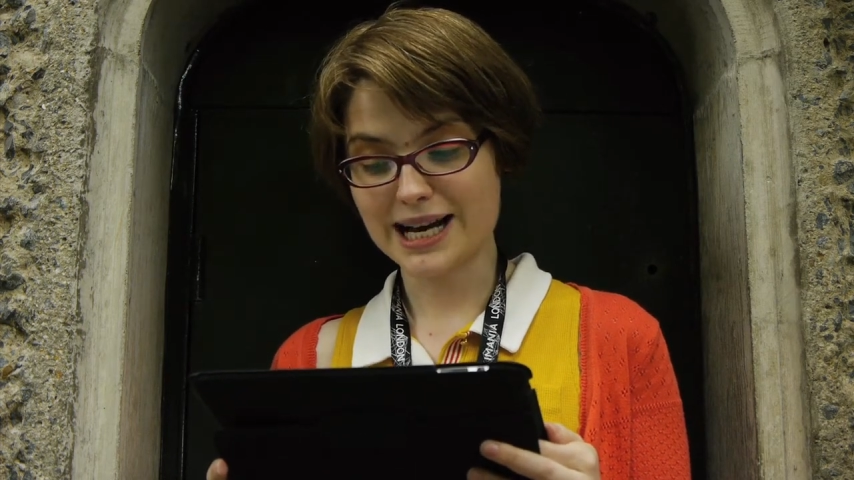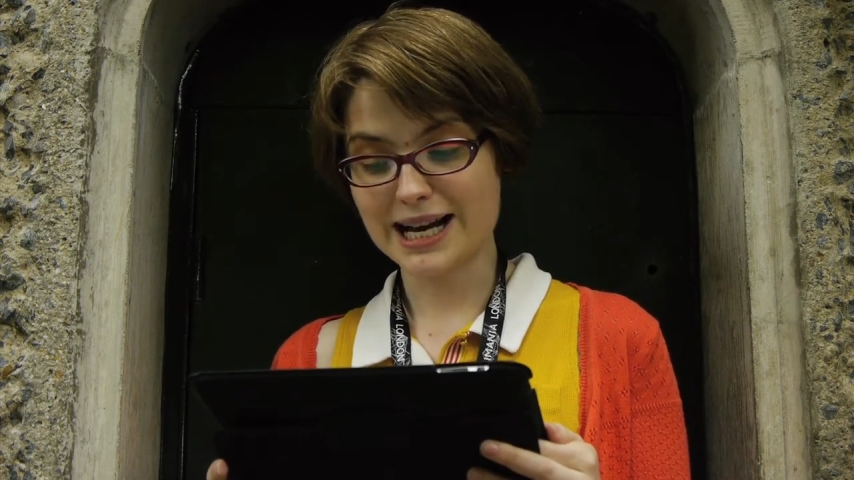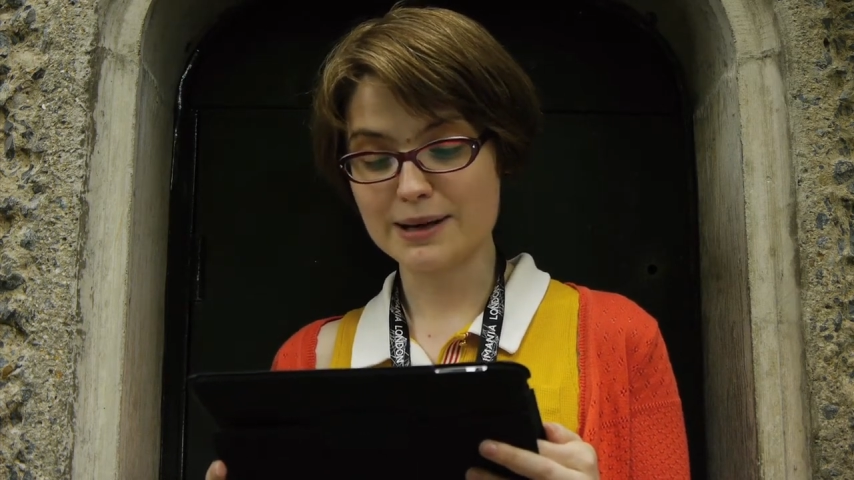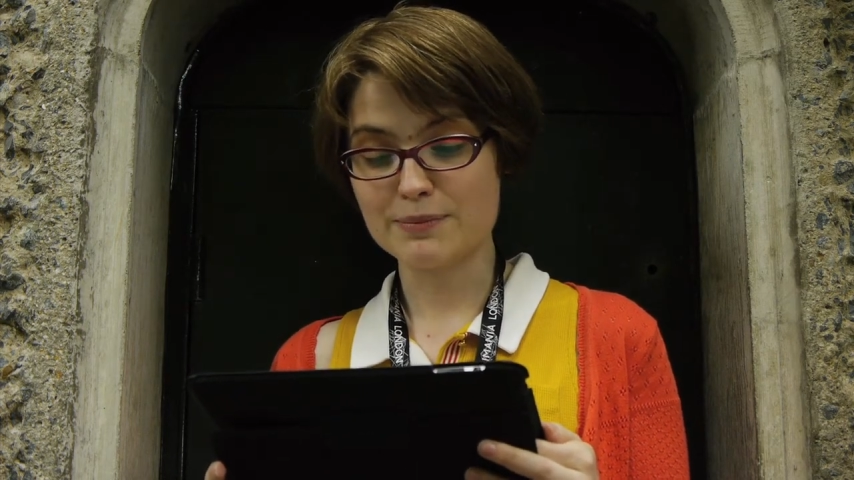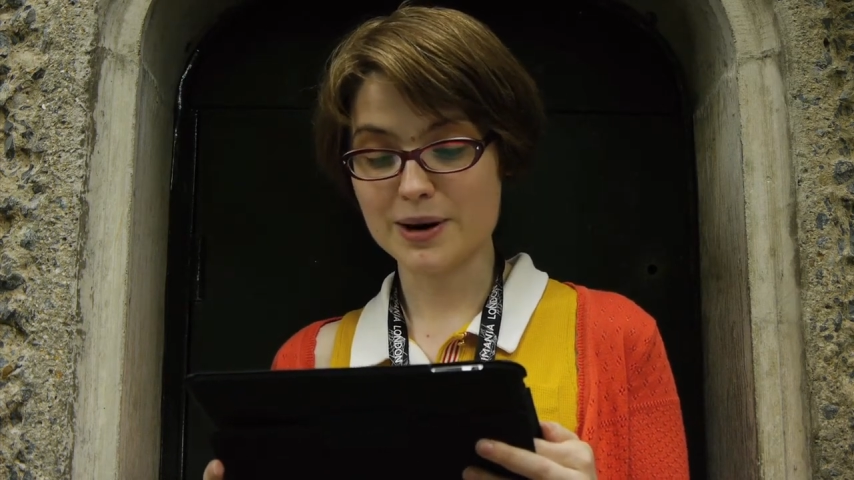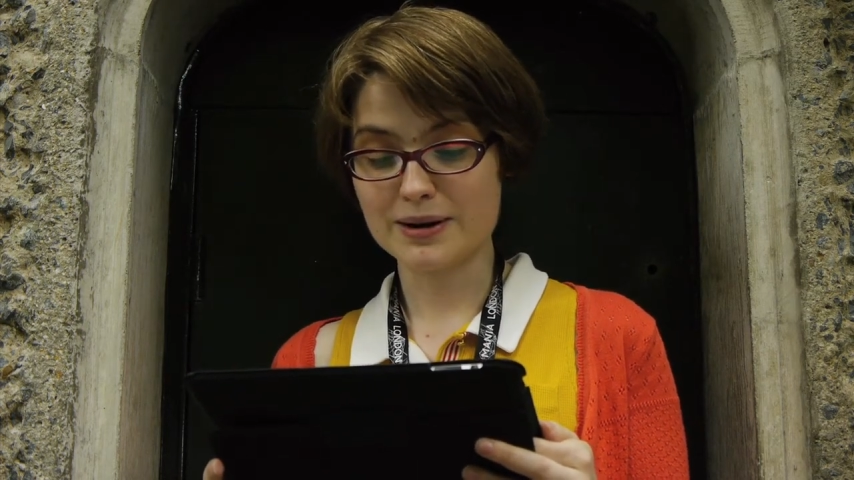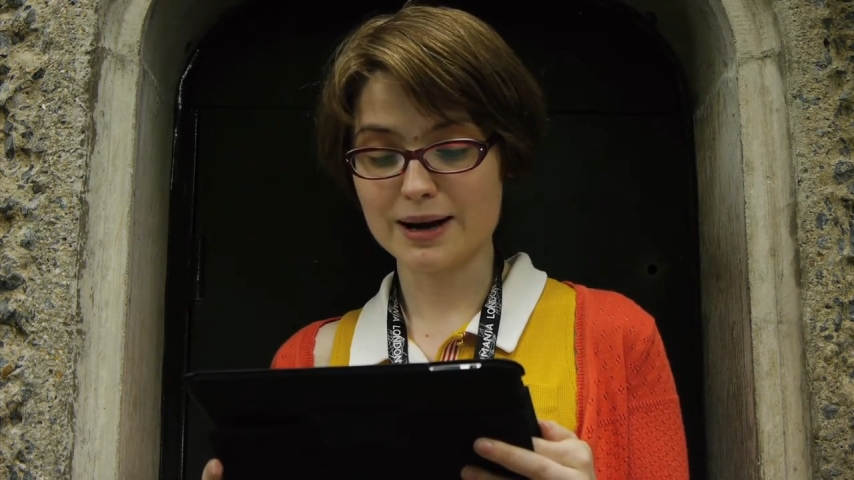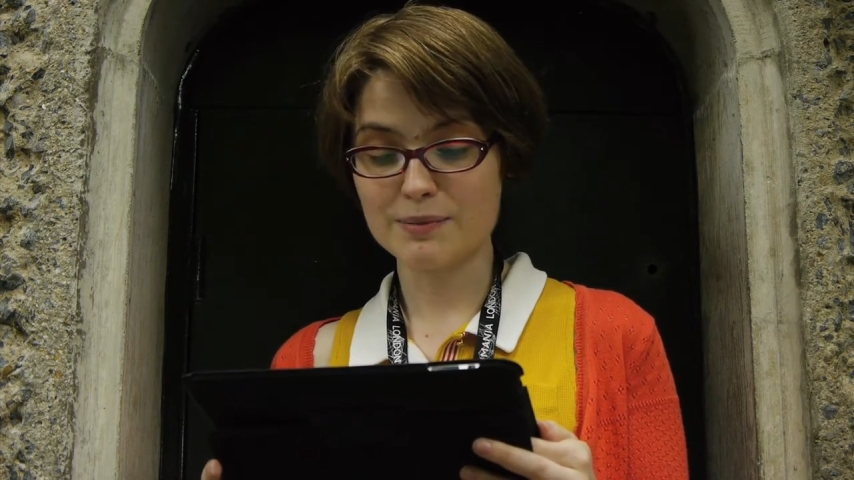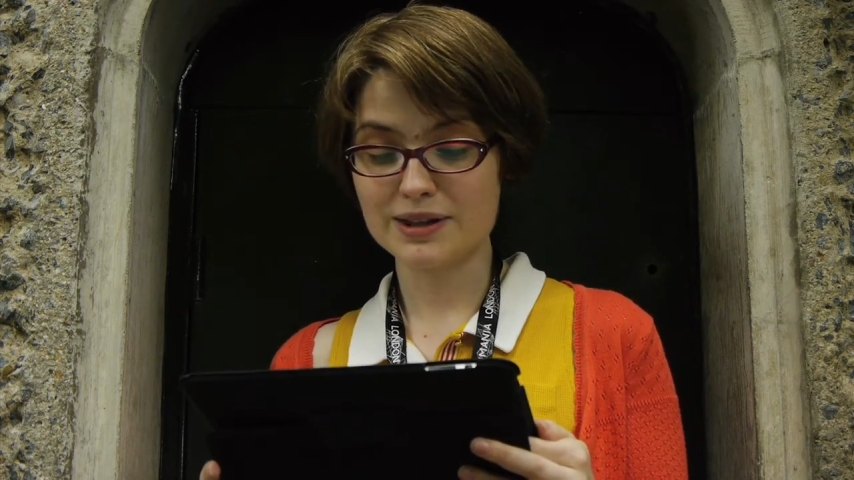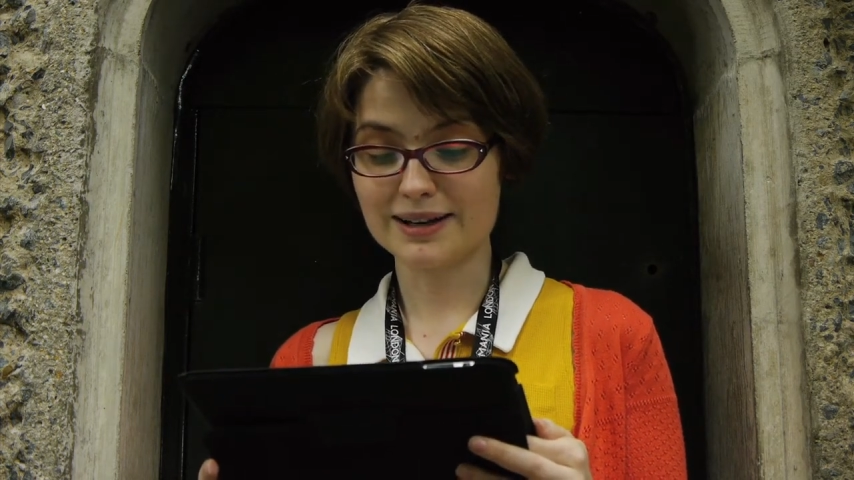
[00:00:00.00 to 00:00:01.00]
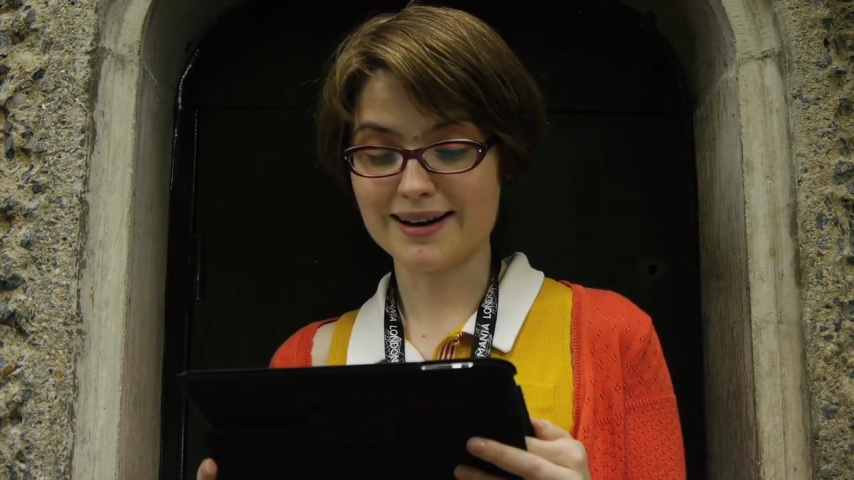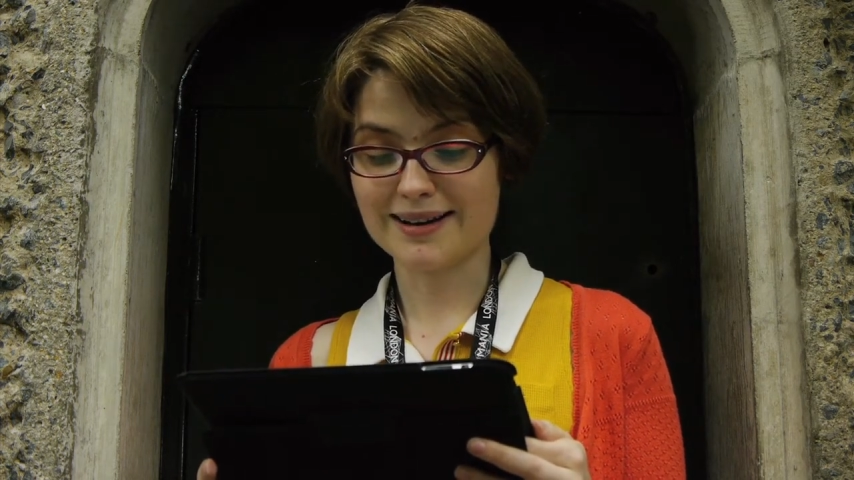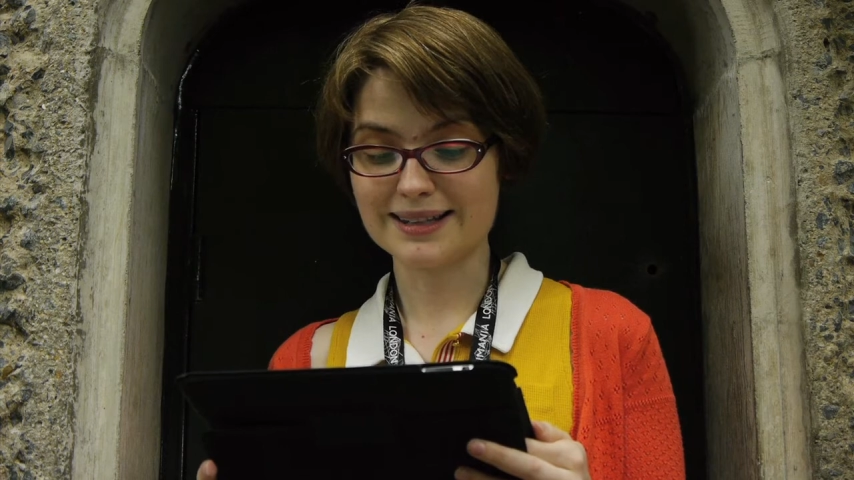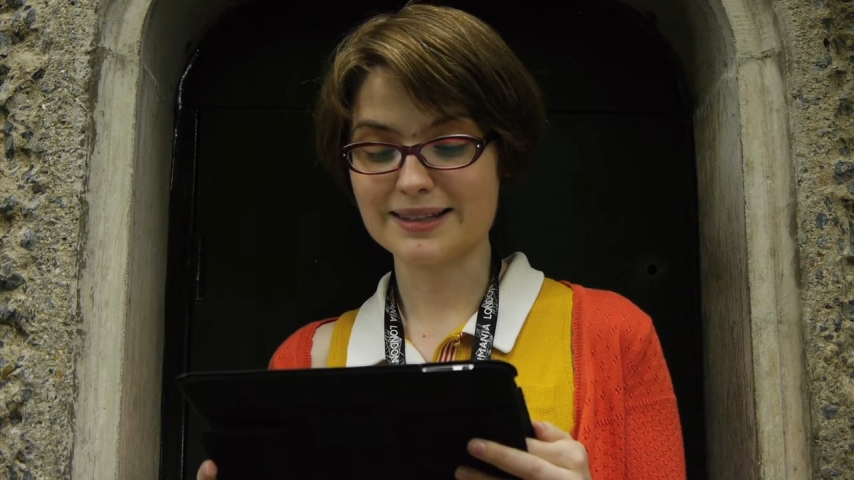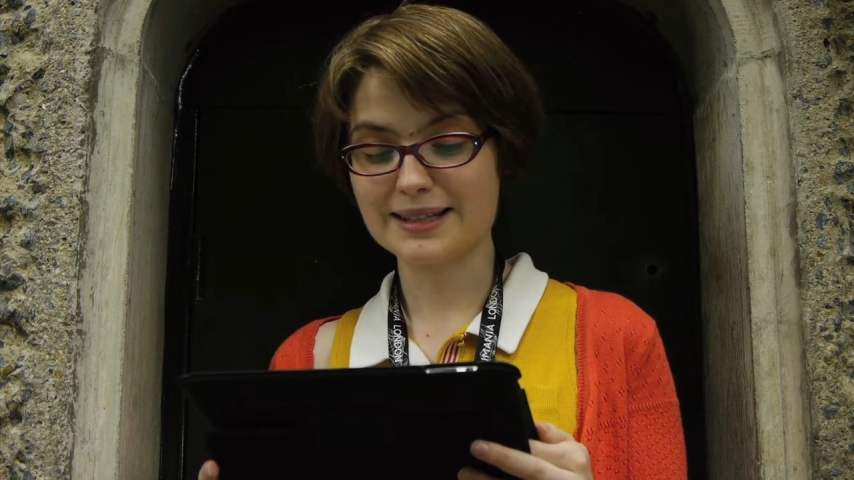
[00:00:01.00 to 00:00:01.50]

and he broke up with Clarke in the